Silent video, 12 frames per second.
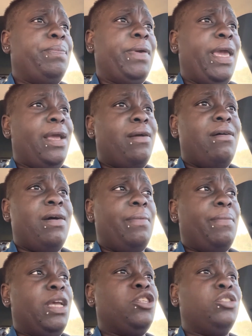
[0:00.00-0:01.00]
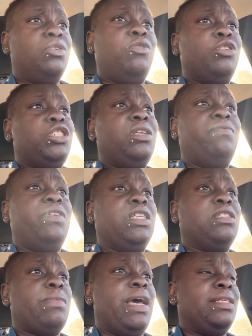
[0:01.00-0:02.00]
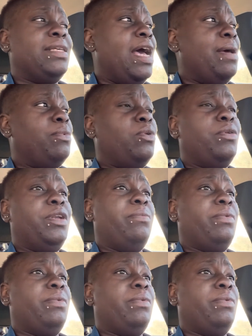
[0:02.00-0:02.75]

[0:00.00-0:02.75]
pay card and make sure she fixing my timing on it,